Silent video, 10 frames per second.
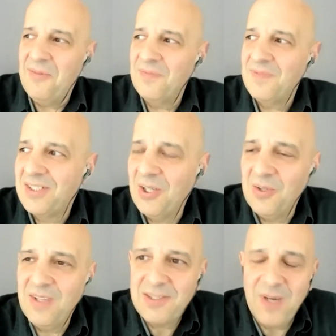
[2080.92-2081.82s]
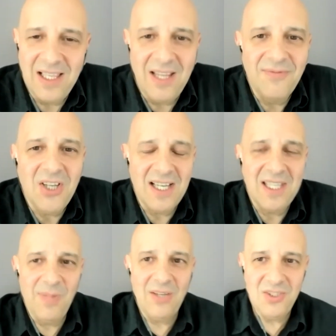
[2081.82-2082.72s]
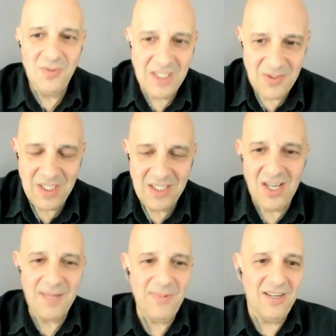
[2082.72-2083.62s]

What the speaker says: So that's what I love talking about you, because we can talk about